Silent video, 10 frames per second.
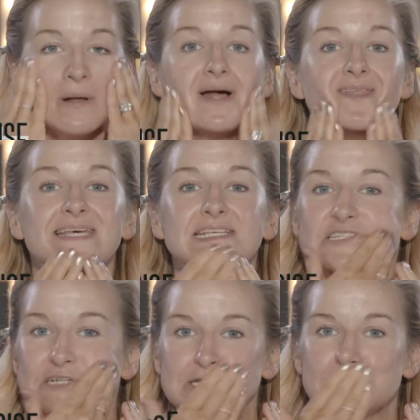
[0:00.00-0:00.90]
And this
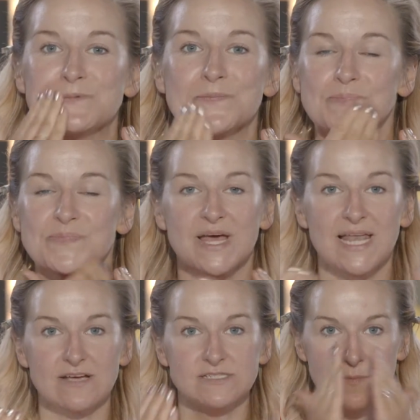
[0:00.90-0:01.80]
just
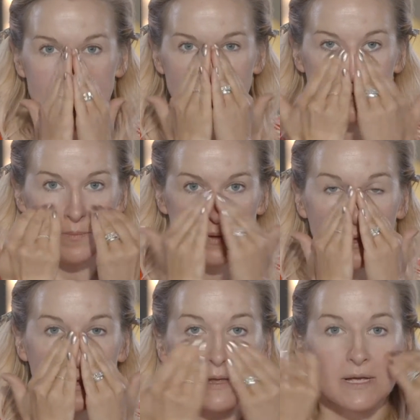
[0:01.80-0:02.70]
allows the makeup
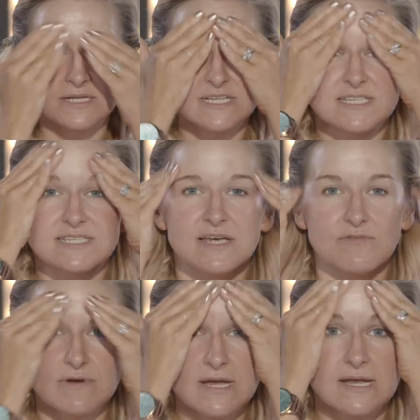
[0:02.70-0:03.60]
to sit
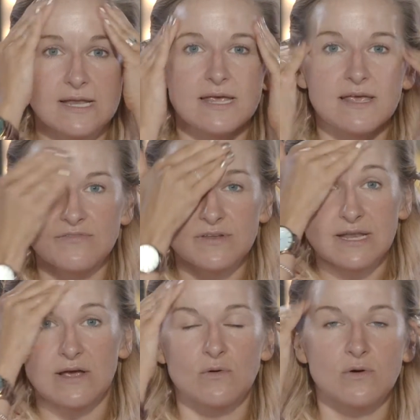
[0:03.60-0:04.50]
really
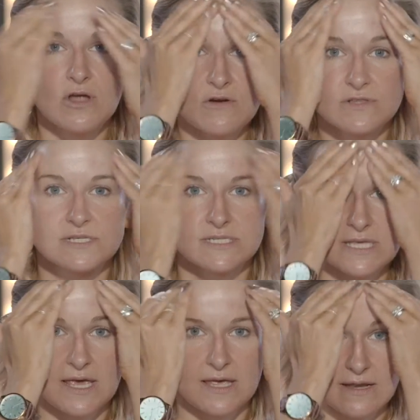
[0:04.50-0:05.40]
evenly all over the
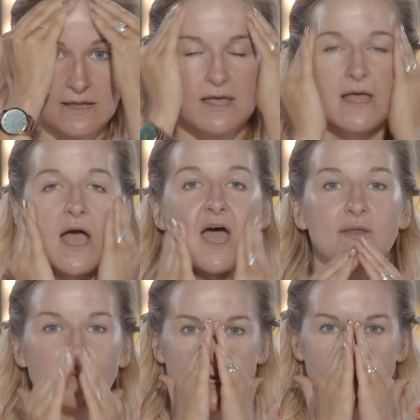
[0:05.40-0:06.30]
skin, and
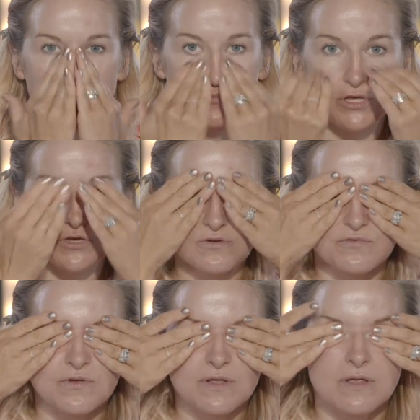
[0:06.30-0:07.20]
it will give a
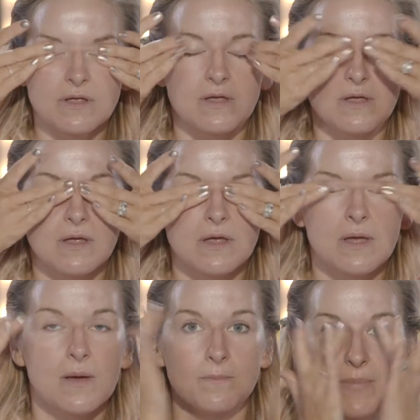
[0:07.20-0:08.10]
beautiful
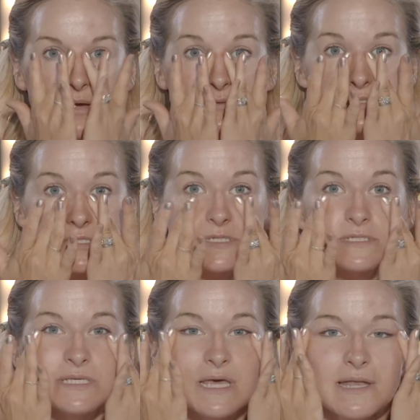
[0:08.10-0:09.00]
bounce to the
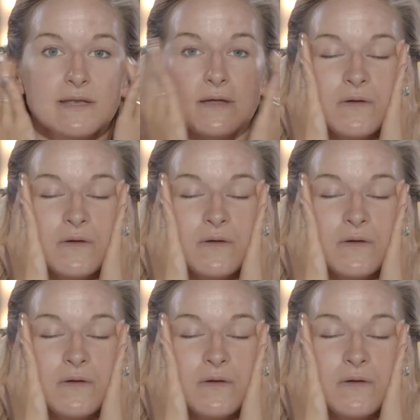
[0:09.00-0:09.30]
skin.